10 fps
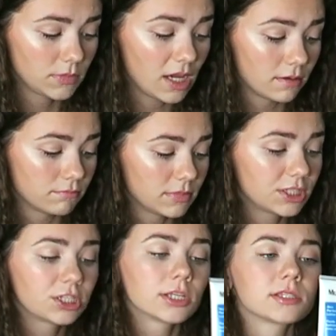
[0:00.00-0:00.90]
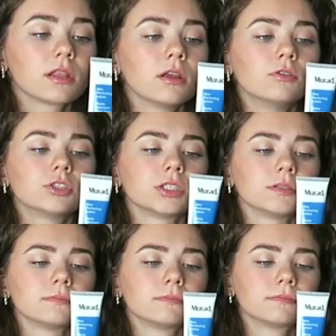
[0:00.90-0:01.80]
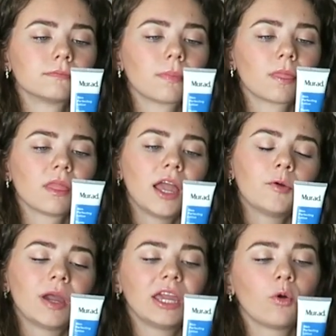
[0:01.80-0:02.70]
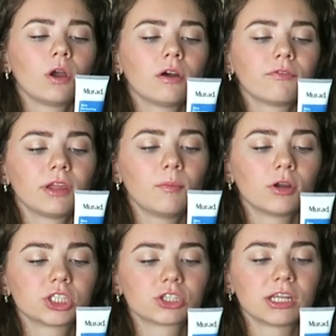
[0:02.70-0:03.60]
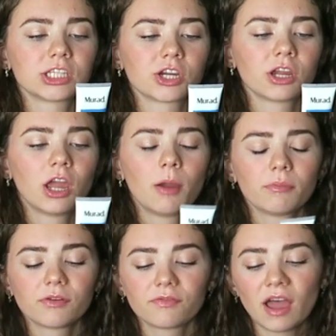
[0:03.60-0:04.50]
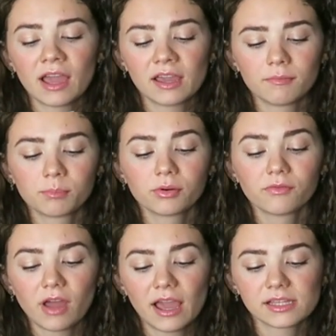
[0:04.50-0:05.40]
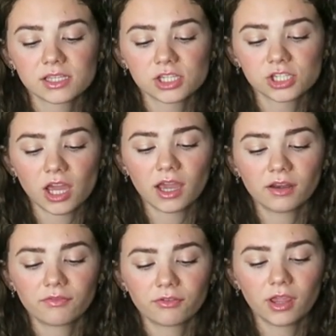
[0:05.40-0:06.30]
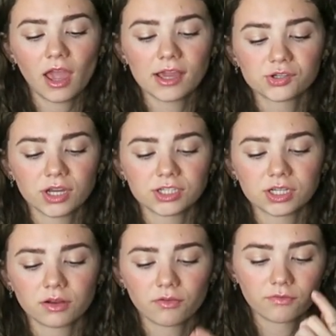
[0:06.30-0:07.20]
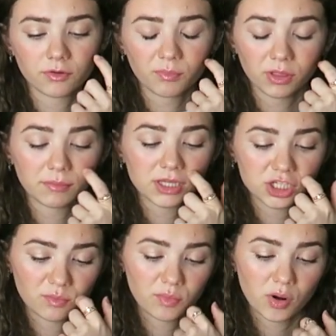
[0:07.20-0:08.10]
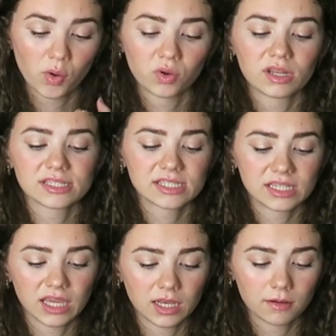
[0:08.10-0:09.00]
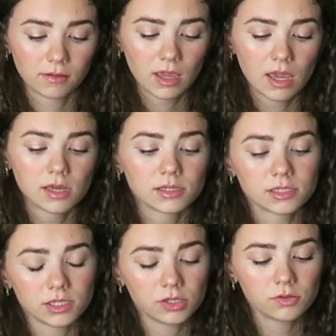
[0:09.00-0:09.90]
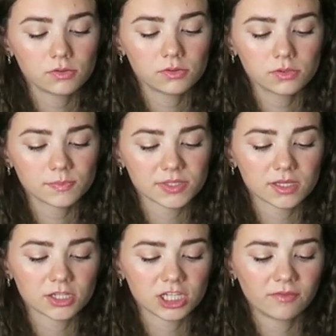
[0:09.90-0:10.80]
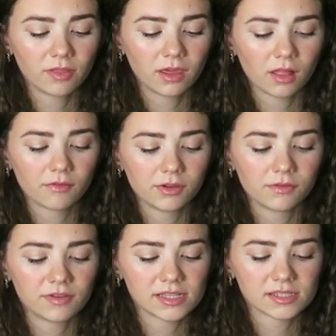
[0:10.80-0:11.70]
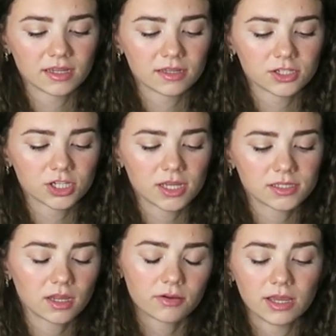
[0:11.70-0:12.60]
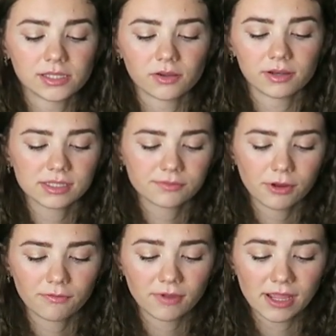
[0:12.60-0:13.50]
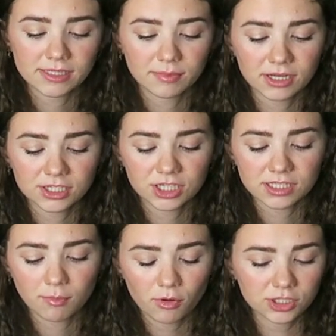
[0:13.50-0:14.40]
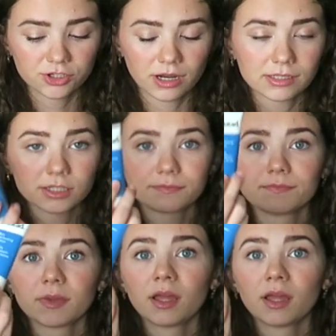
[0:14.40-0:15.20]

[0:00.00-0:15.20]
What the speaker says: Yeah, it's just a lotion. Lightweight, oil-free moisturizer provides shine-free hydration for blemish-prone skin. To use, massage evenly all over your face, neck, and chest. Okay, so it is for your face, but it's just a moisturizer.